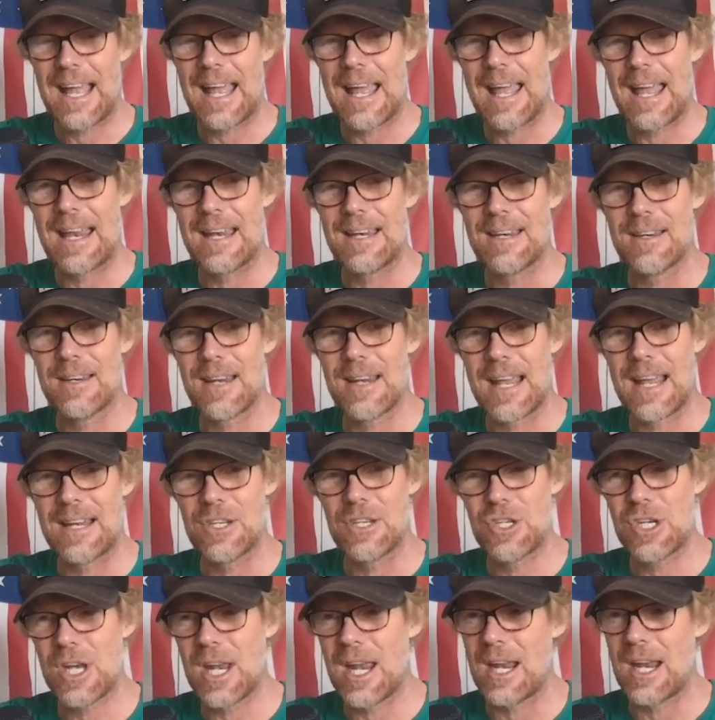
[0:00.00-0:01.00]
and
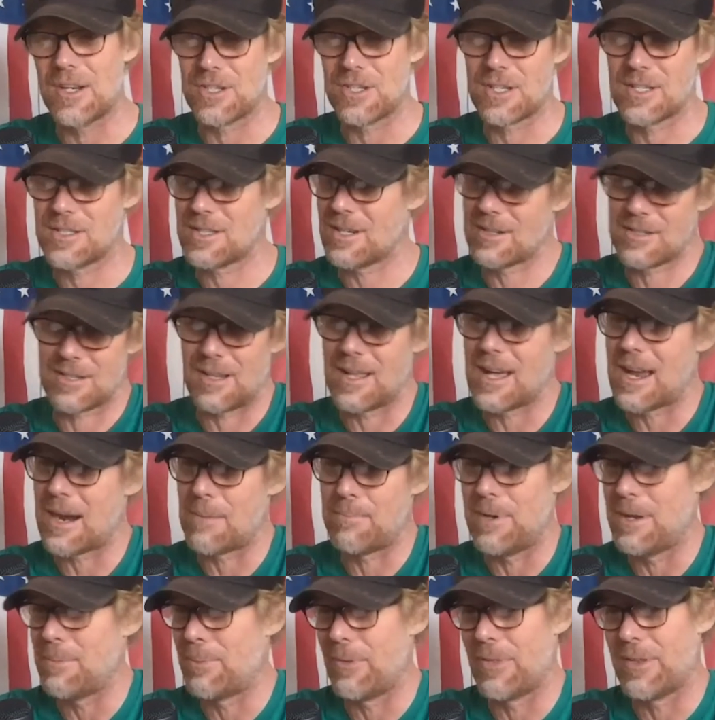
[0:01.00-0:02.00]
change. Because there's a lot of
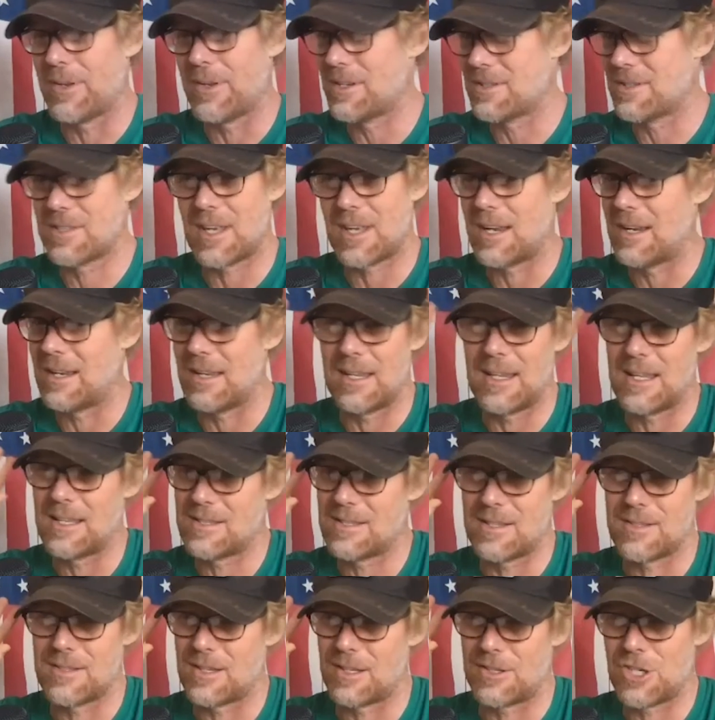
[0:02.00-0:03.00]
people that just said this
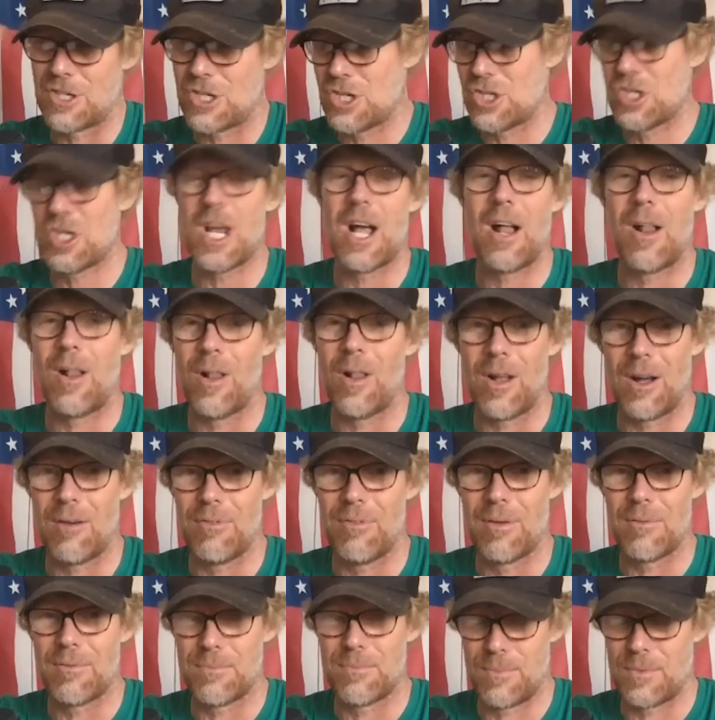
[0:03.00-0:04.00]
is a shell
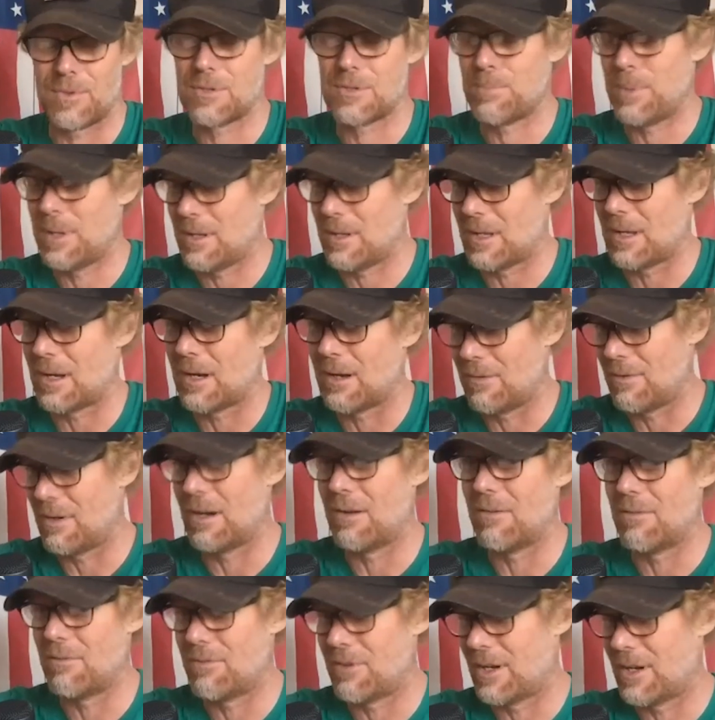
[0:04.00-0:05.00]
of
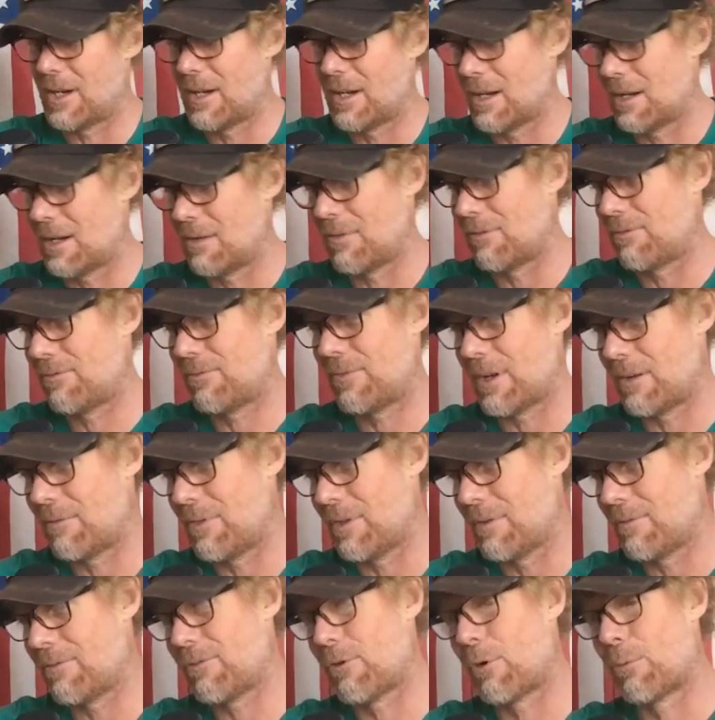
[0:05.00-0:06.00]

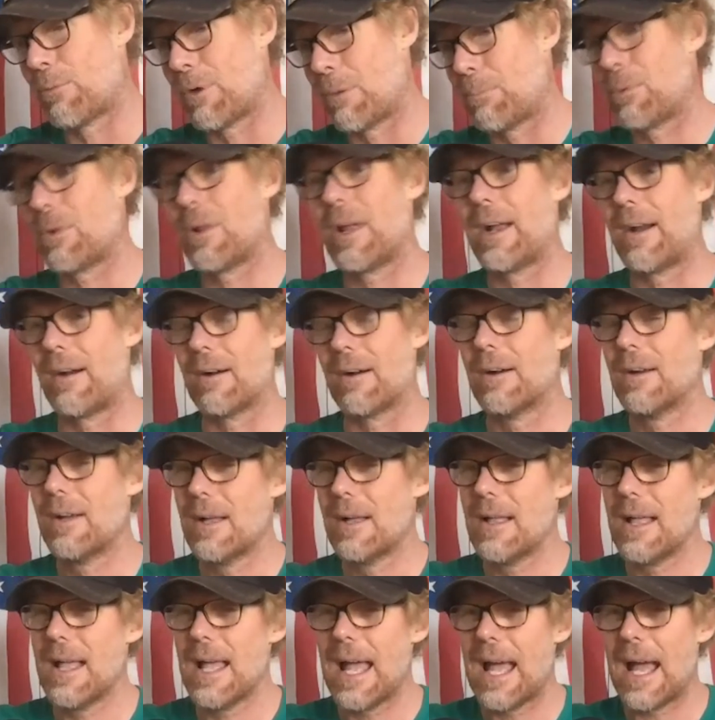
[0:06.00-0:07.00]
the former player.
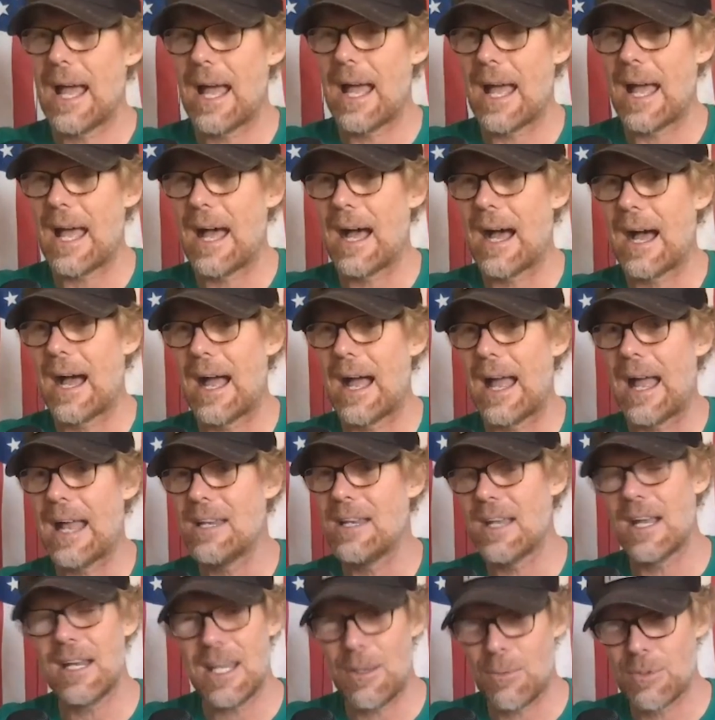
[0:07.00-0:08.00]
And
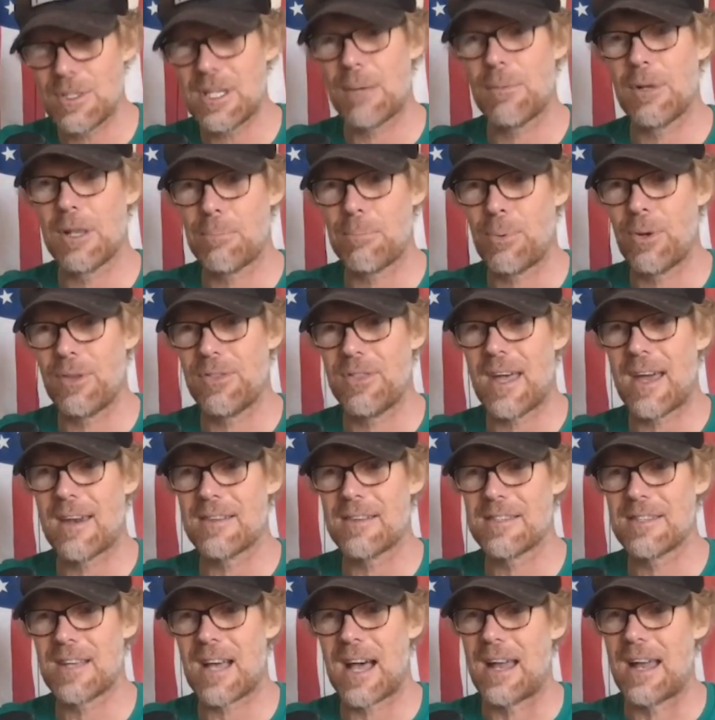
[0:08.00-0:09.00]
yet he was able to put that
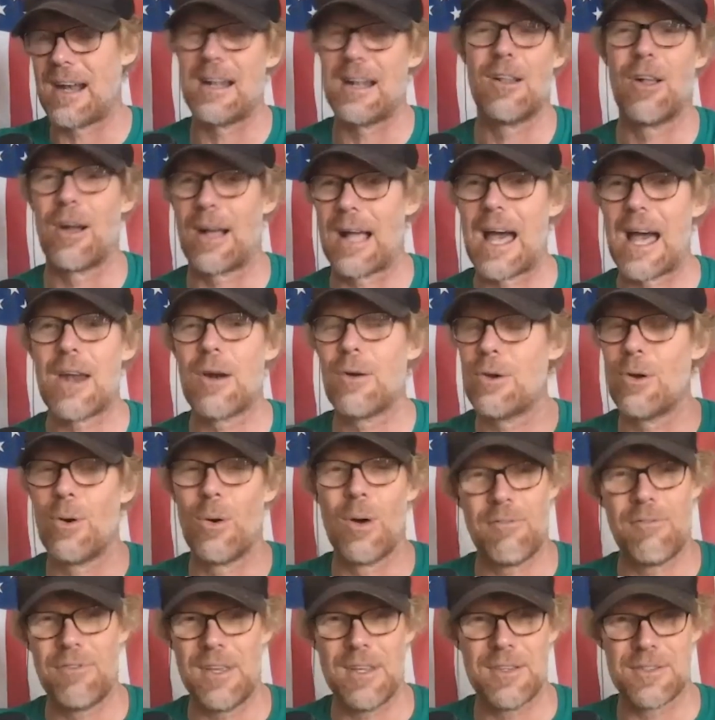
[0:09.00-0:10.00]
aside. And look, I don't know
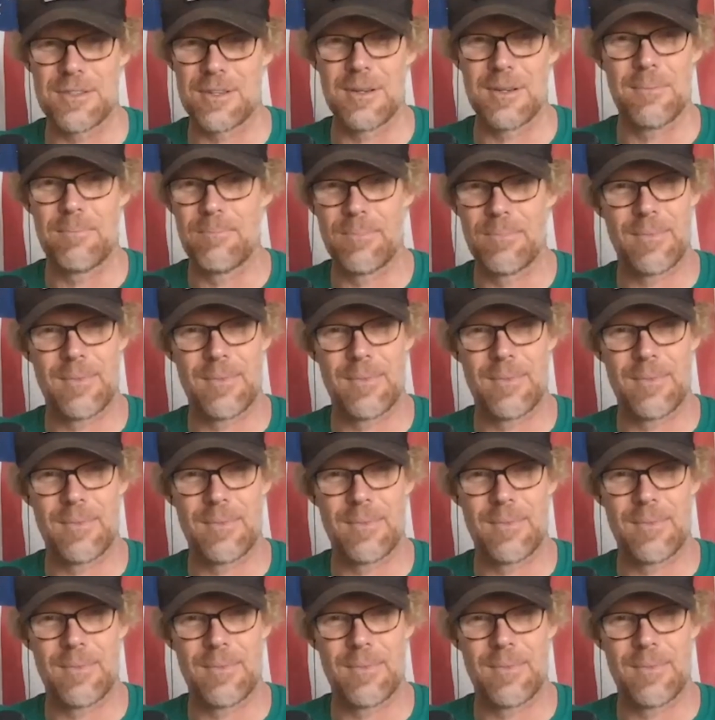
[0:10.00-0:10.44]
if he's a